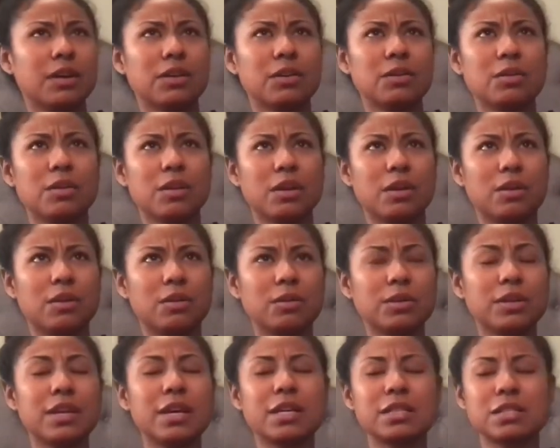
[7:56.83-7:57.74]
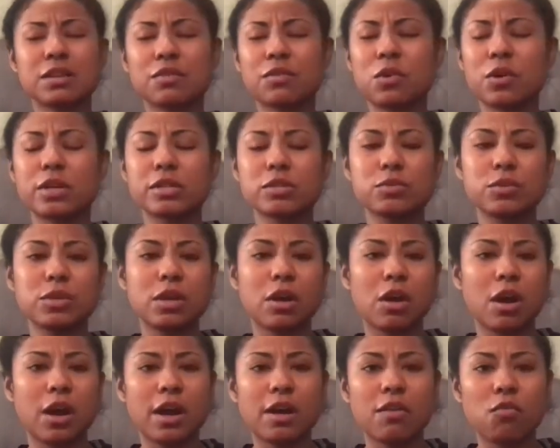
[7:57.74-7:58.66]
you know, yes, of course, we
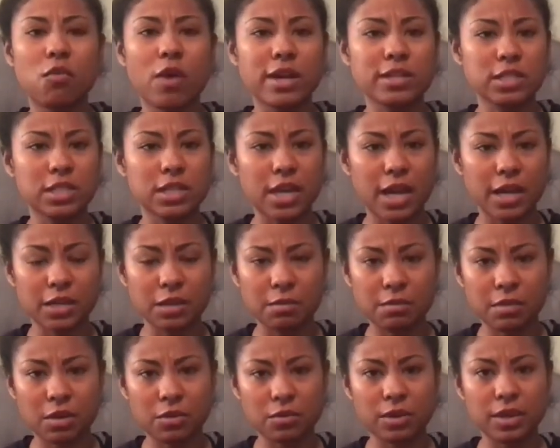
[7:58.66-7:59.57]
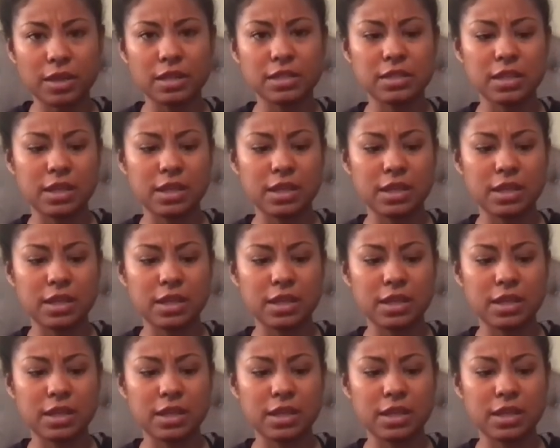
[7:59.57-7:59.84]
all have watched the documentaries